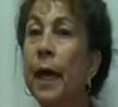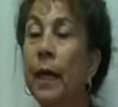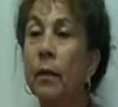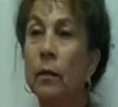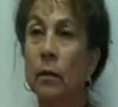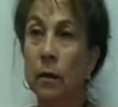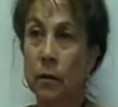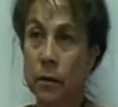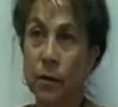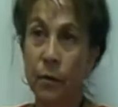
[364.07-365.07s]

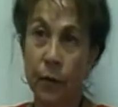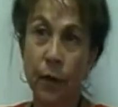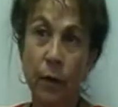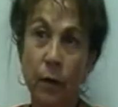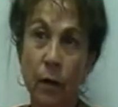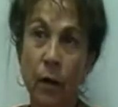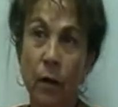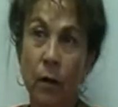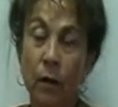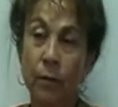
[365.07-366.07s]
severe
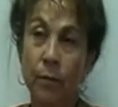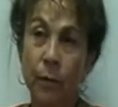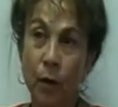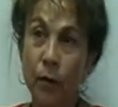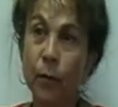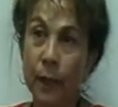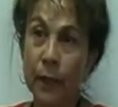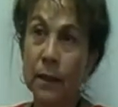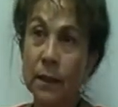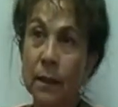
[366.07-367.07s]
arthritis,
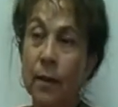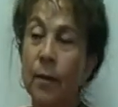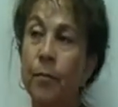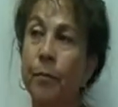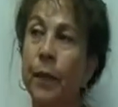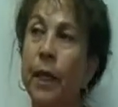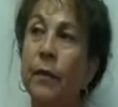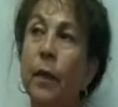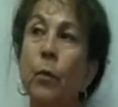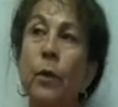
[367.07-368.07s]
and they weren't
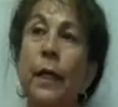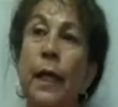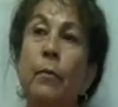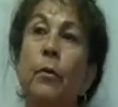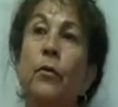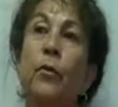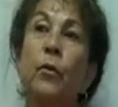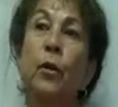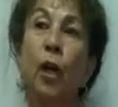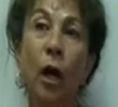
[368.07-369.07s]
able to
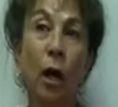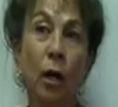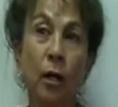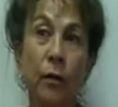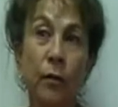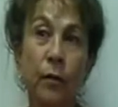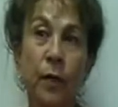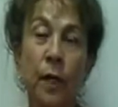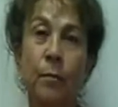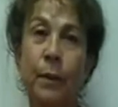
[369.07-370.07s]
carve, but they
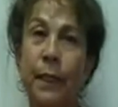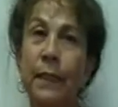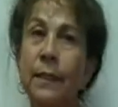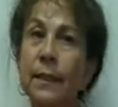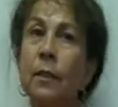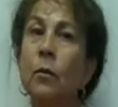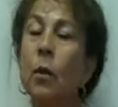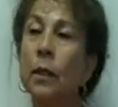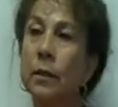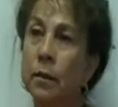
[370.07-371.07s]
still wanted to be a
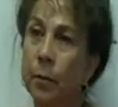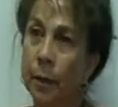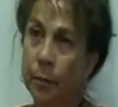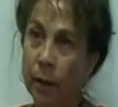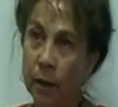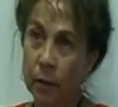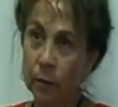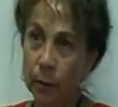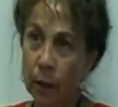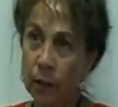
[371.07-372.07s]
part of the
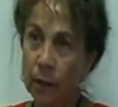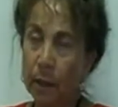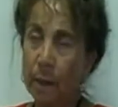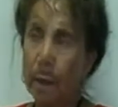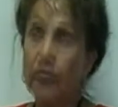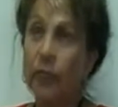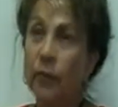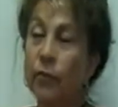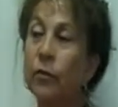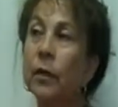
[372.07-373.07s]
project. They used to
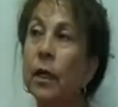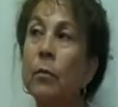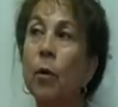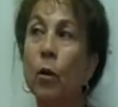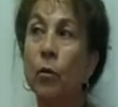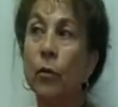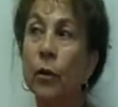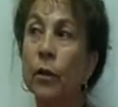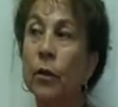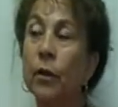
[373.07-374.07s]
come over
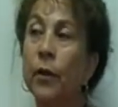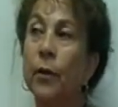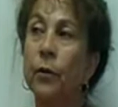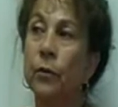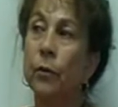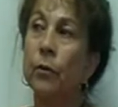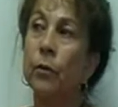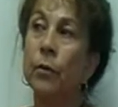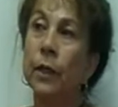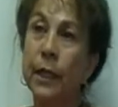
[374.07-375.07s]
to the
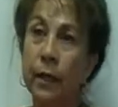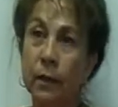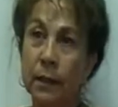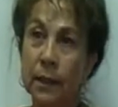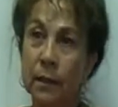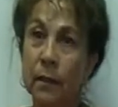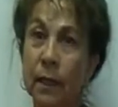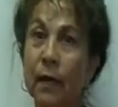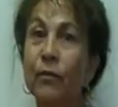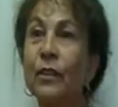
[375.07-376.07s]
carousel every
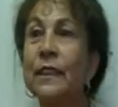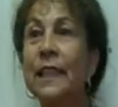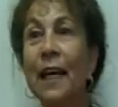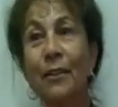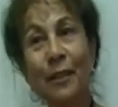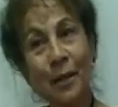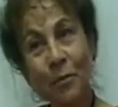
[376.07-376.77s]
Saturday morning,